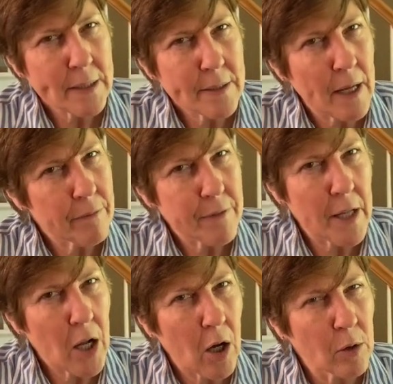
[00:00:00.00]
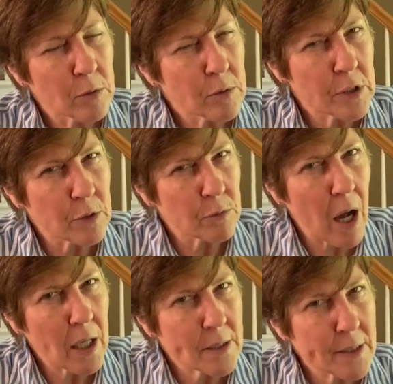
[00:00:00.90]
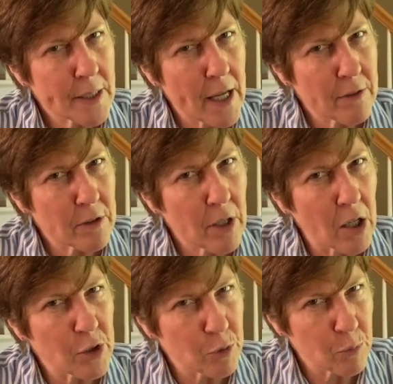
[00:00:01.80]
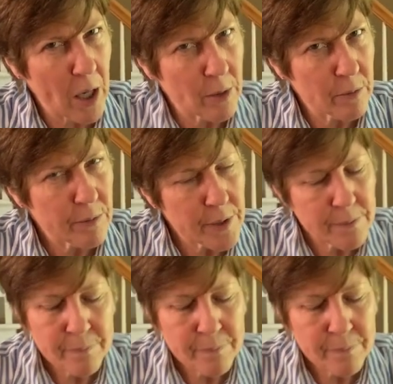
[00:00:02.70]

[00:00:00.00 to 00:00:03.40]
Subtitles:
stuff that holds the rocks together on the road.